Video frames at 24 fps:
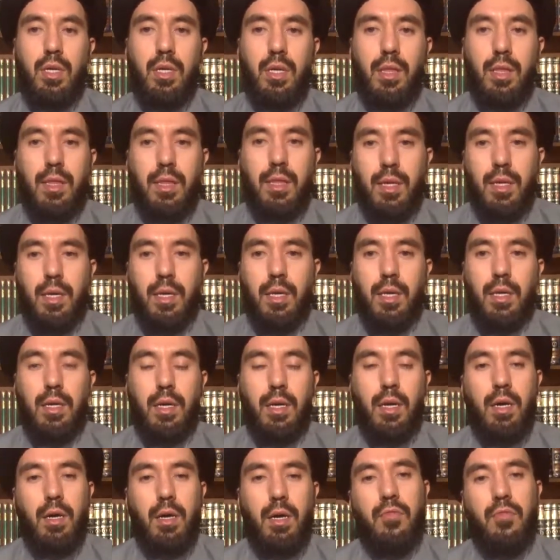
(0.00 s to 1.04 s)
think
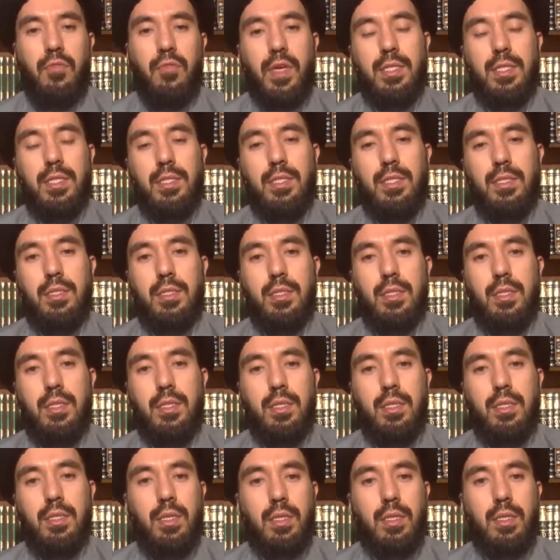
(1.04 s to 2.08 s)
of is
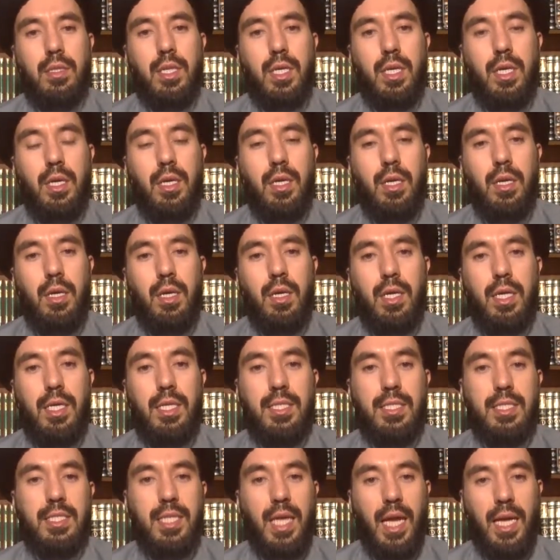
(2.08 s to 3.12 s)
the
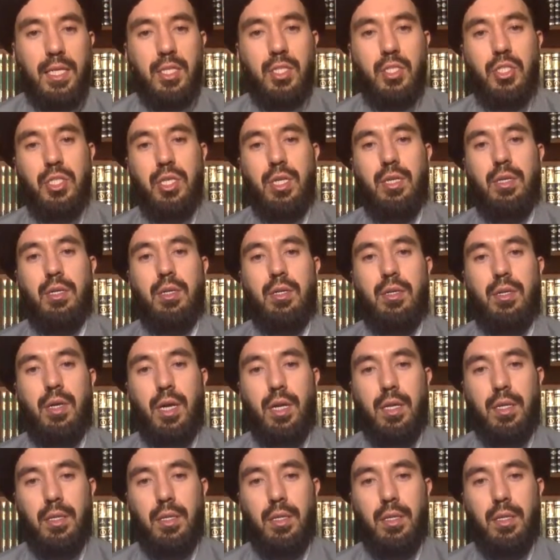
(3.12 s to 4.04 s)
intention, right?